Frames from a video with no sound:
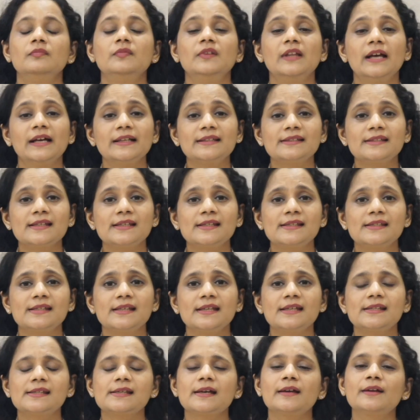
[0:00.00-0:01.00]
Nuts and
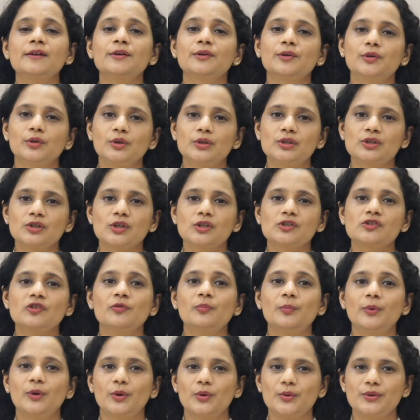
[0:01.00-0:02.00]
seeds are a good source
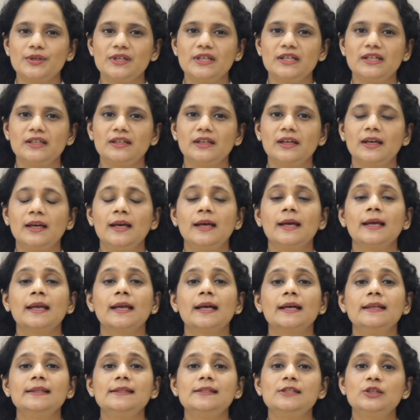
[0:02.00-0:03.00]
of protein.
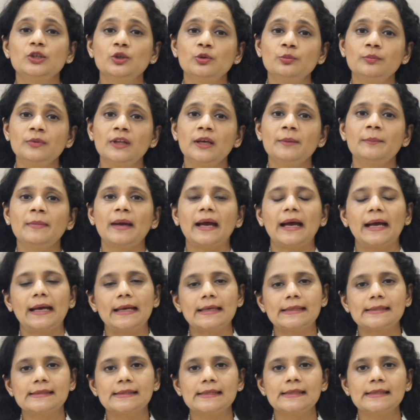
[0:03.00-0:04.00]
Consume them as